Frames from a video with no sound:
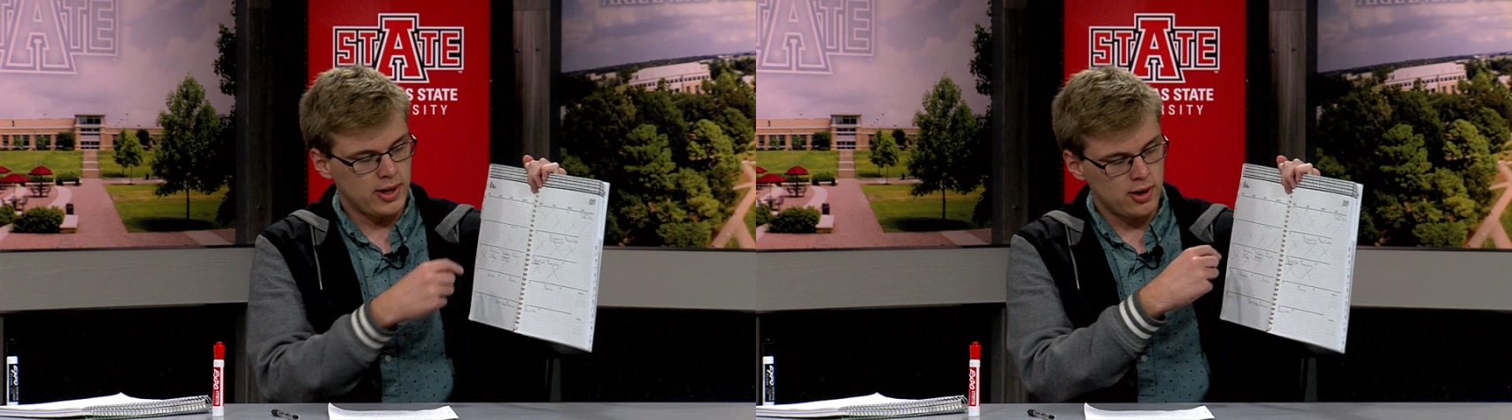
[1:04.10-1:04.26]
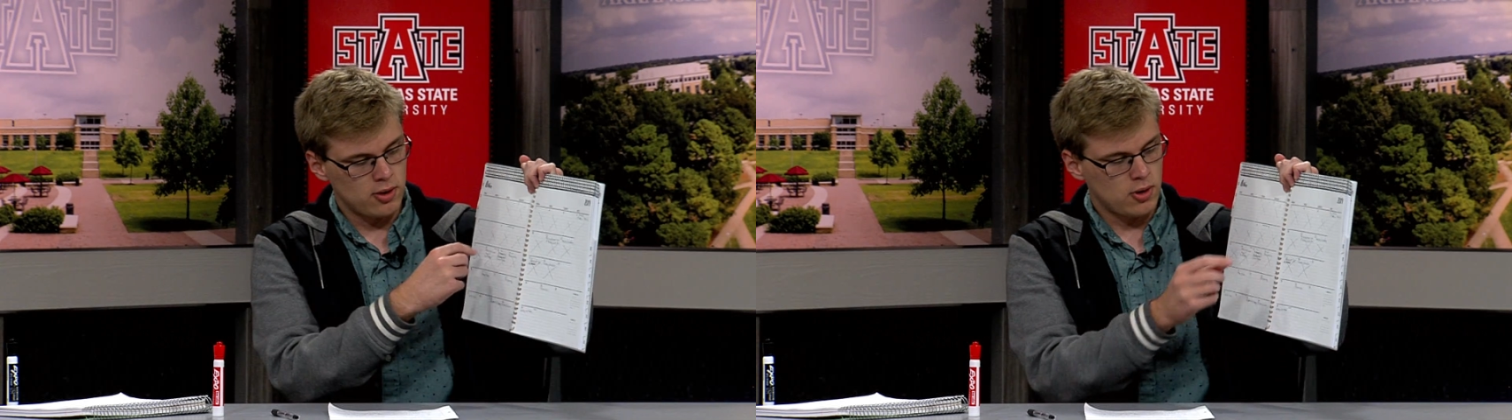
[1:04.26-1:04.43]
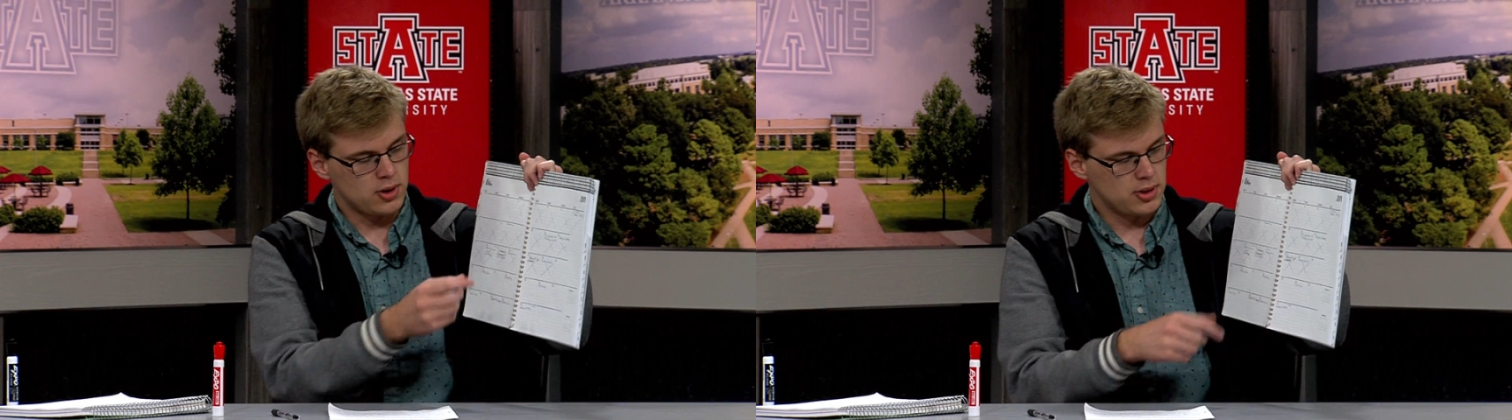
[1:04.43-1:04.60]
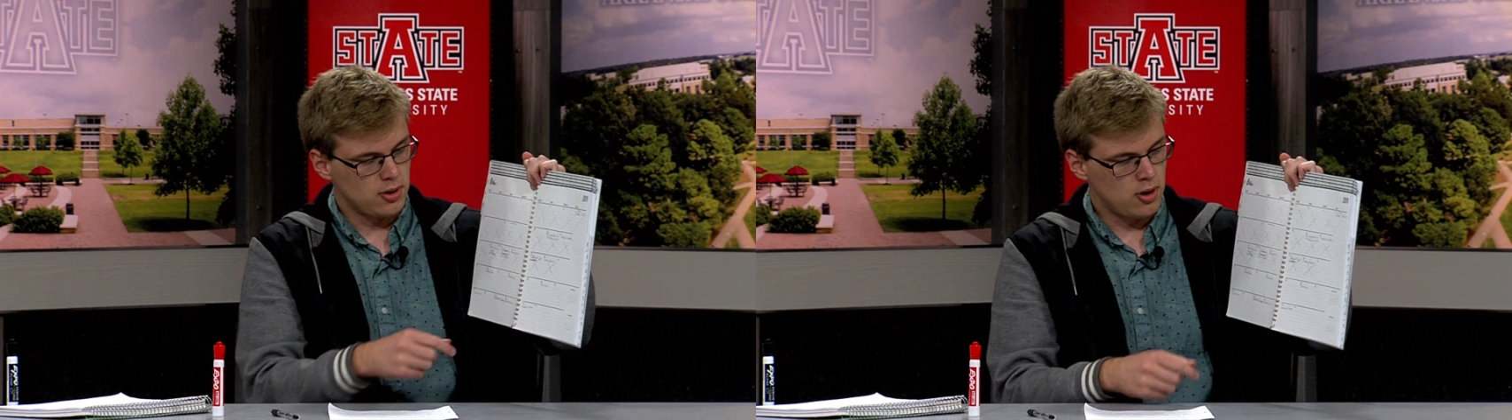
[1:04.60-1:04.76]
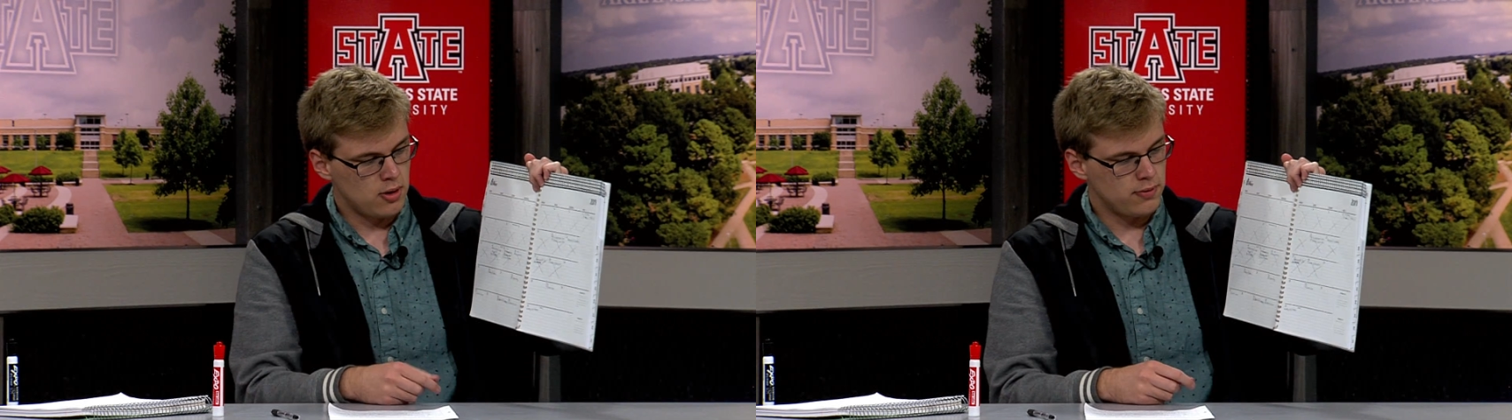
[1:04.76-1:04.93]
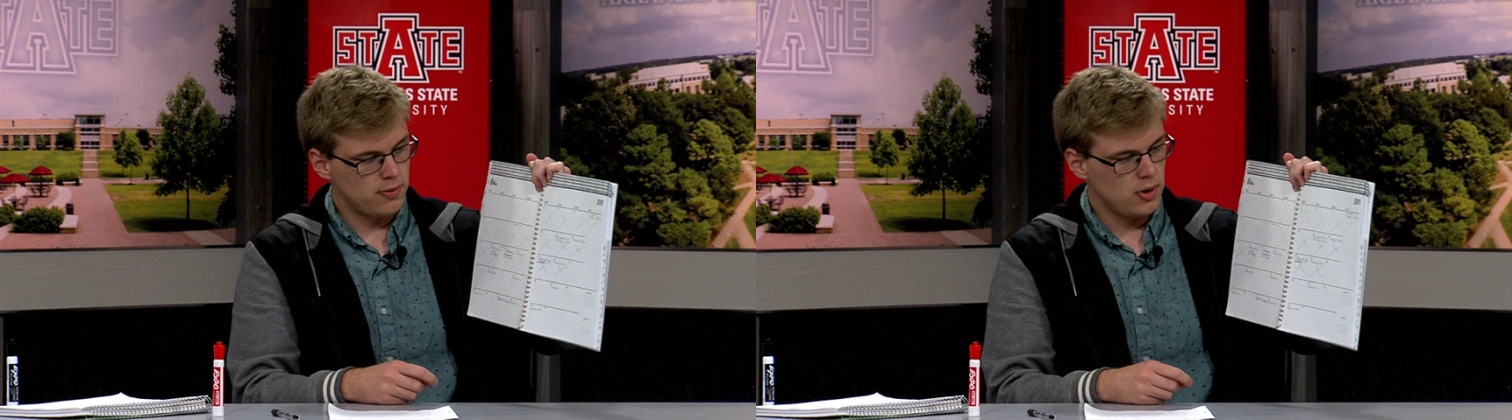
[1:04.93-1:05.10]
I can cross it
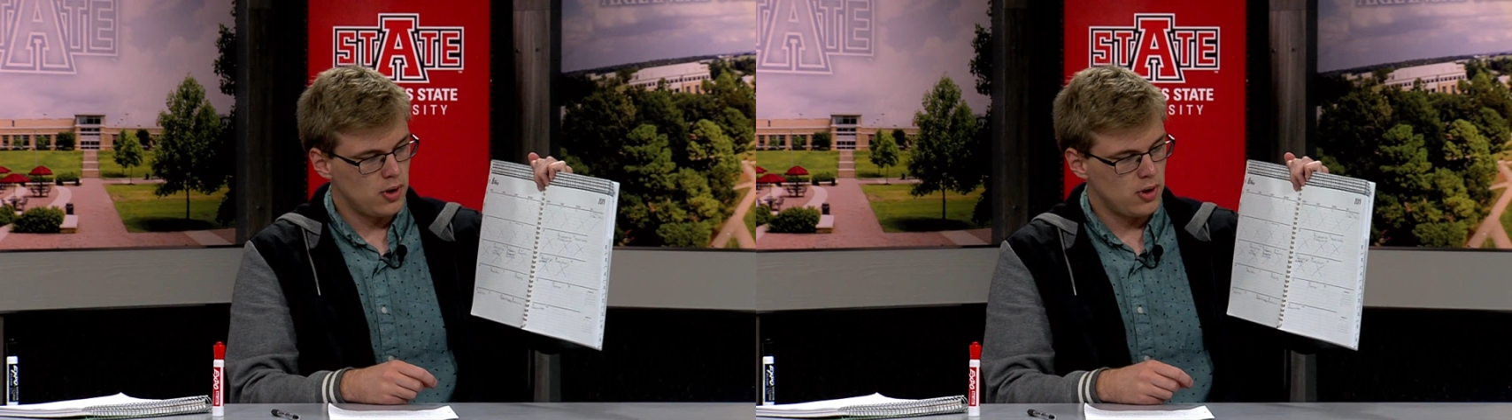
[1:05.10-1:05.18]
off,